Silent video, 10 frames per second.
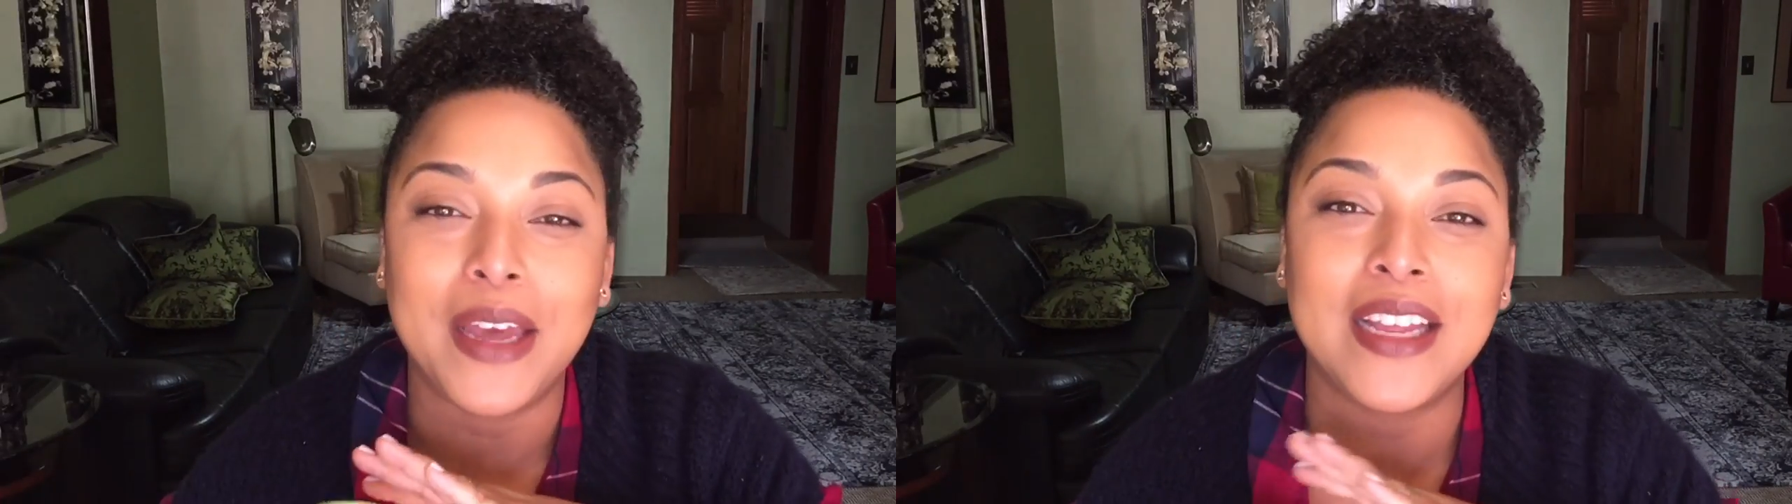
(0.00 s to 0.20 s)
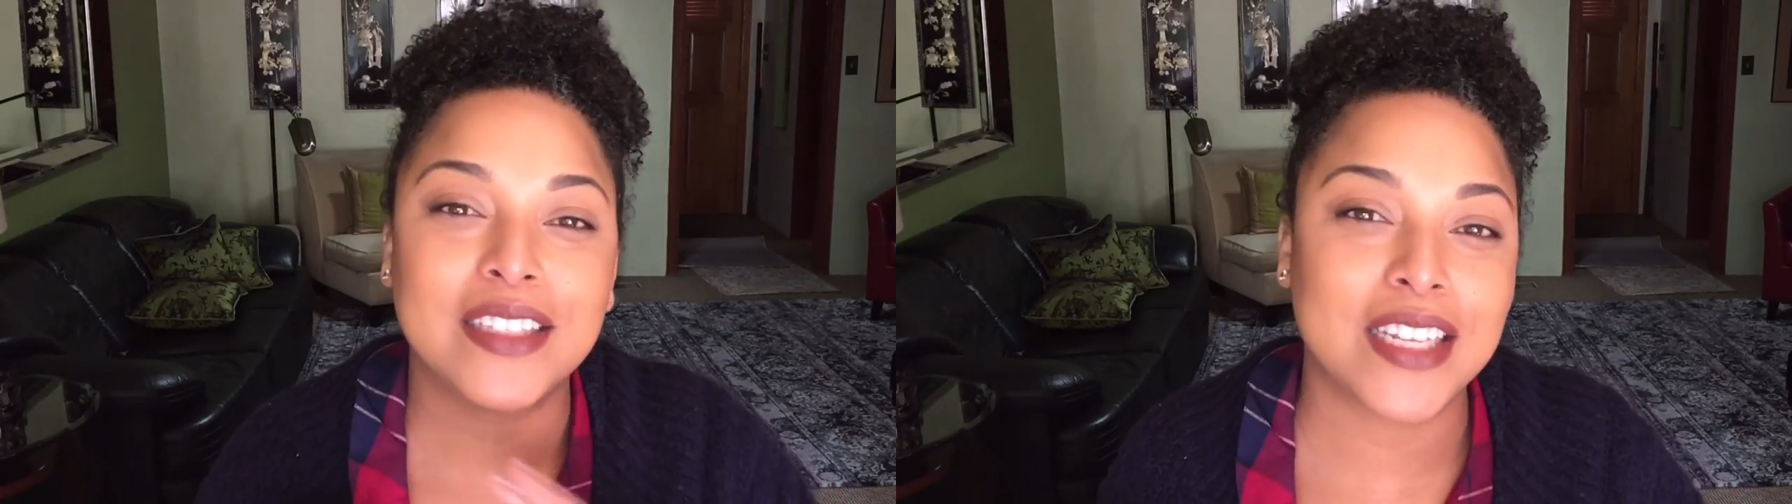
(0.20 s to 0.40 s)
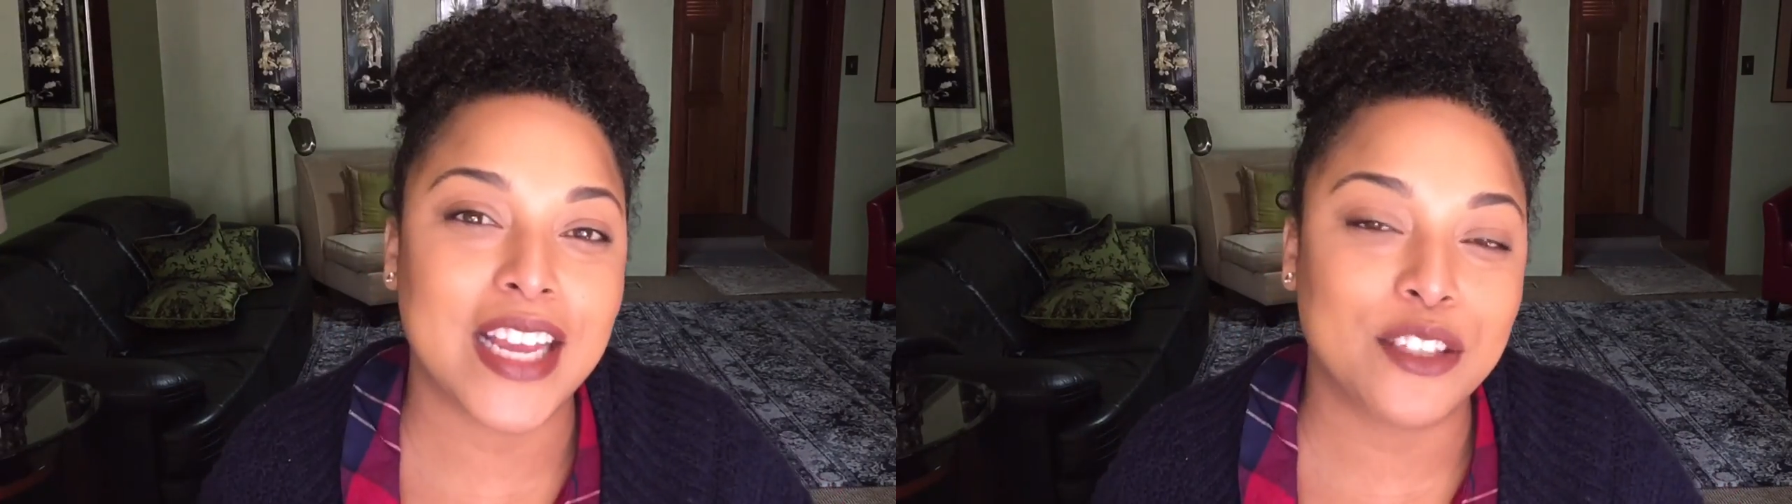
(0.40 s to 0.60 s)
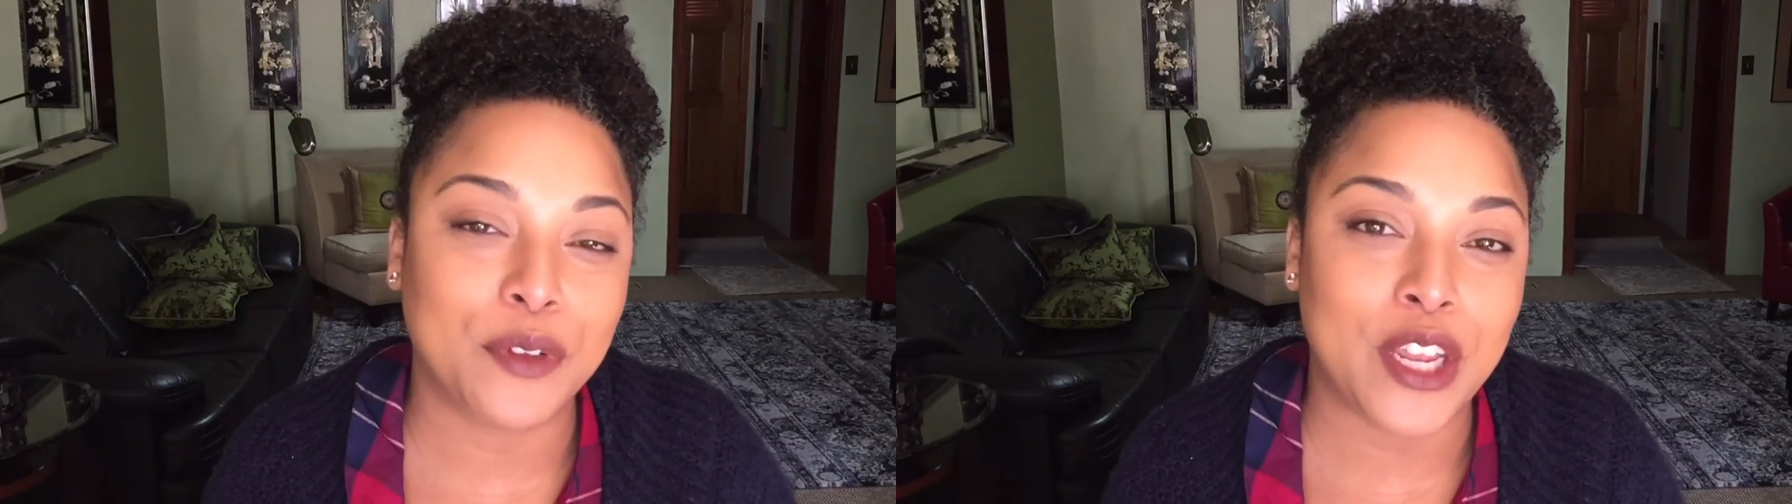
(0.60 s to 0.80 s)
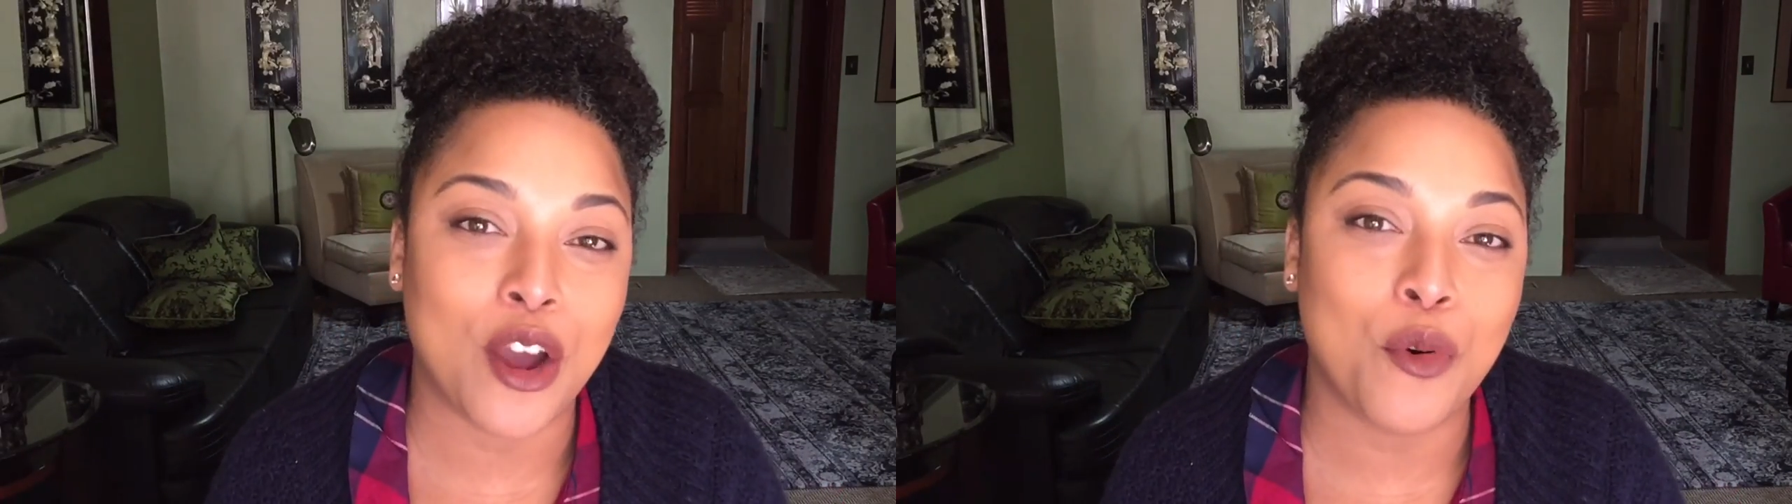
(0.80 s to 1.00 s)
but in today's
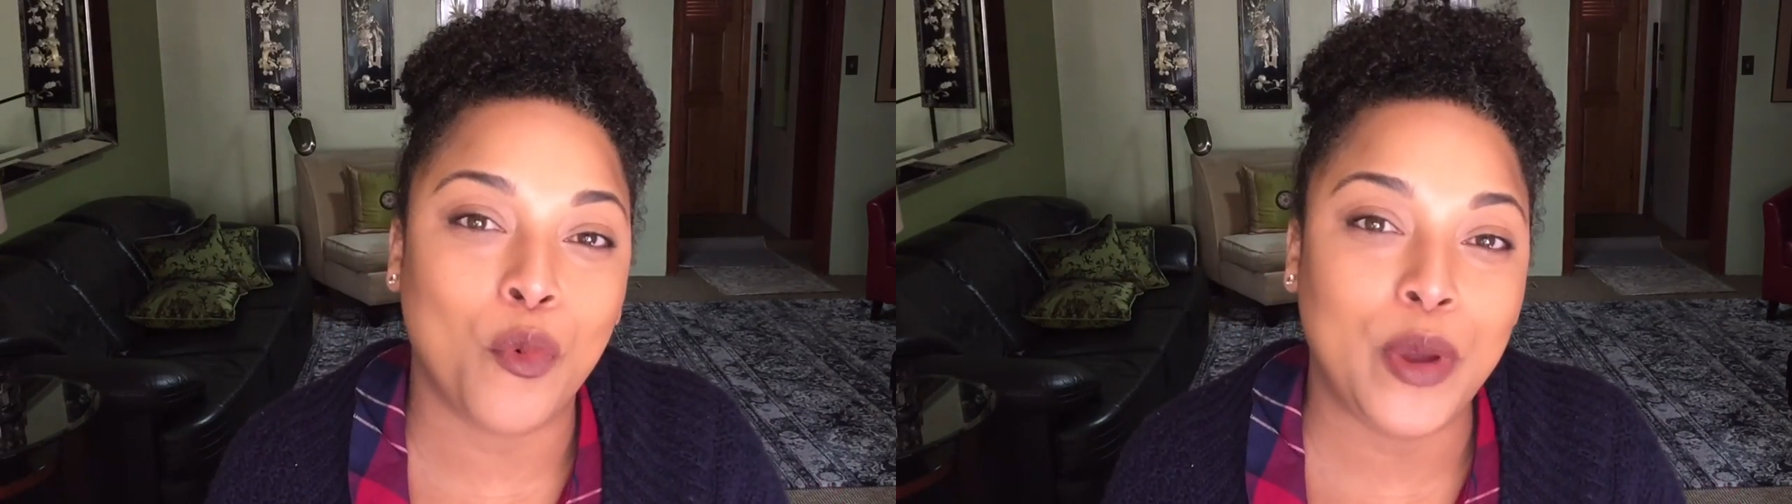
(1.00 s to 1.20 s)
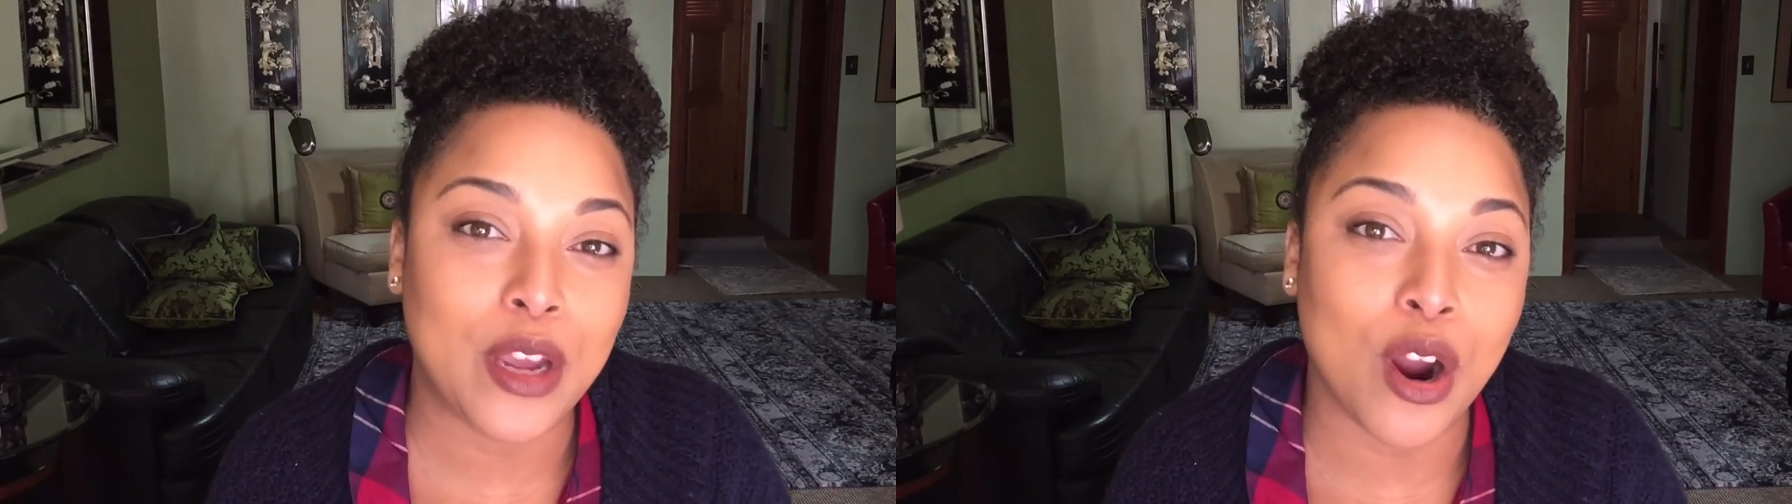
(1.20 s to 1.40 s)
video we